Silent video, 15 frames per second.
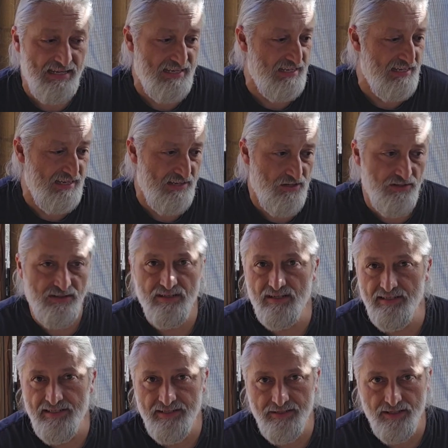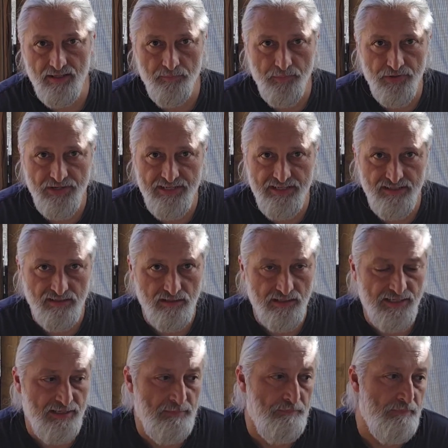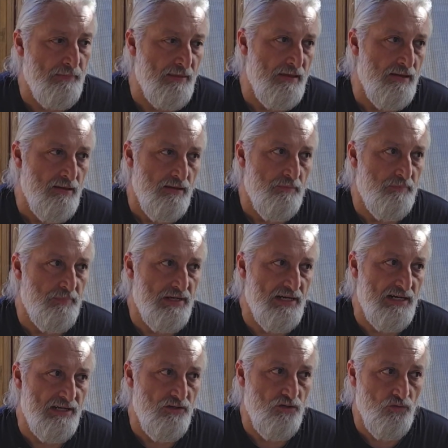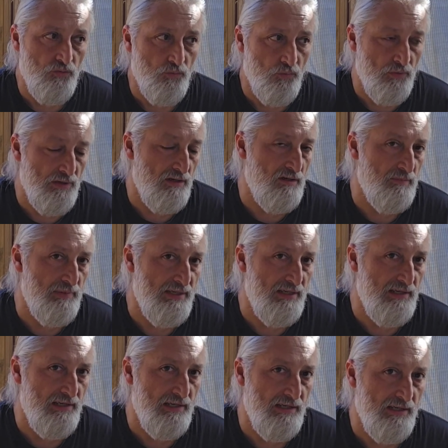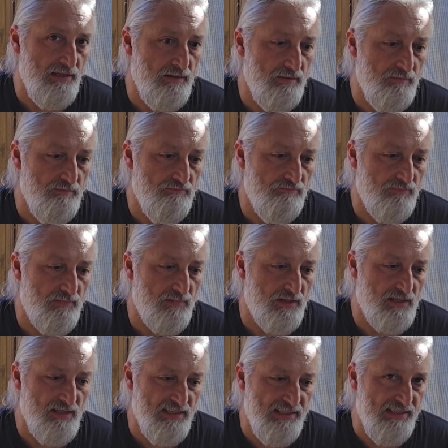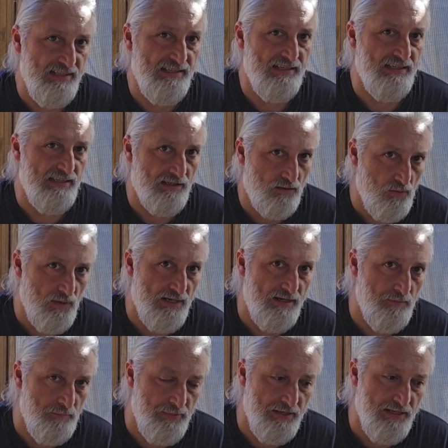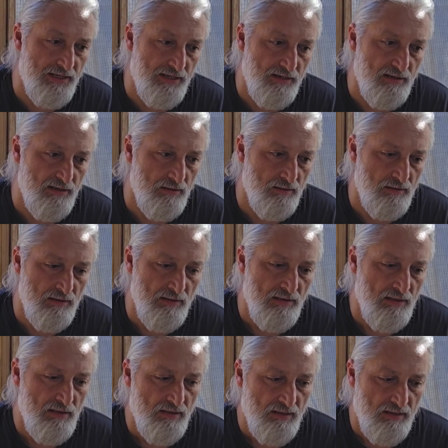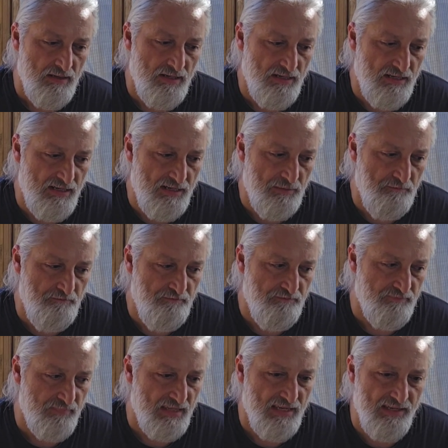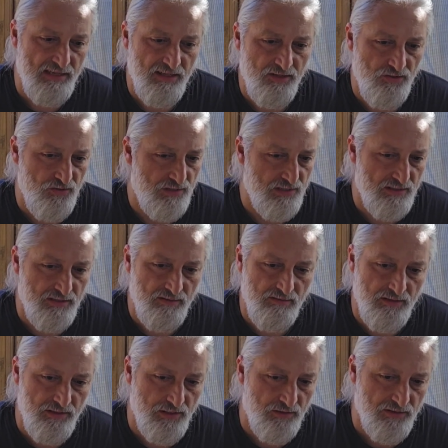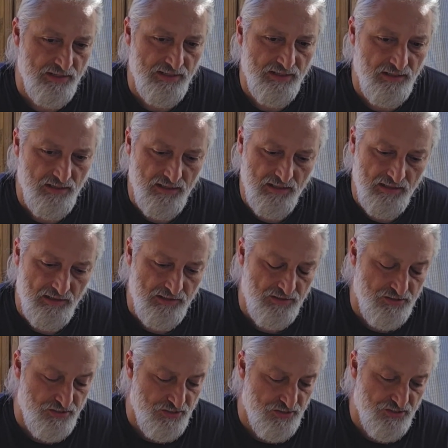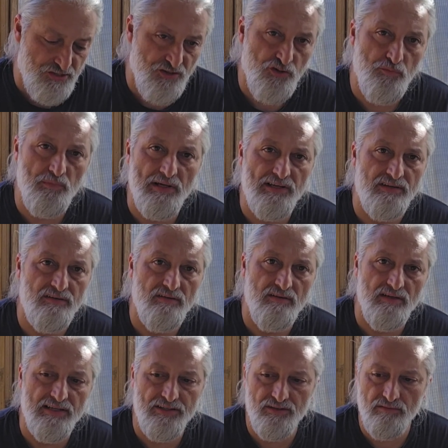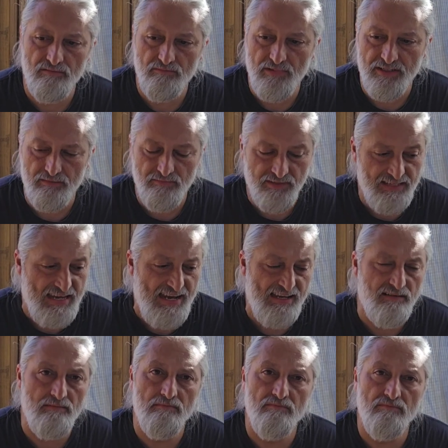and you can clean it up pretty easily, but you will be cleaning it quite a bit, and you can get just a scoop like a cat